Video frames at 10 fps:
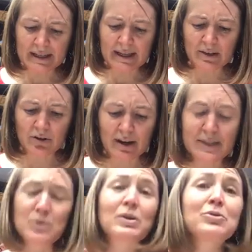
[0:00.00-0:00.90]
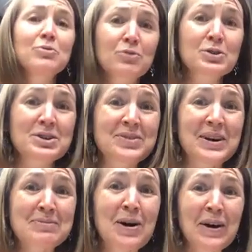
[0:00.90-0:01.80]
may gain Christ. Well, first of
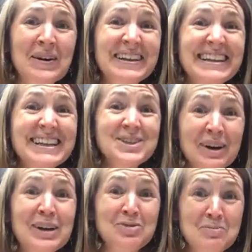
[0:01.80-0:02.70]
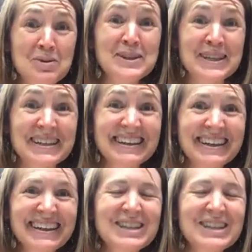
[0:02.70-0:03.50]
all, Paul, he's writing from prison.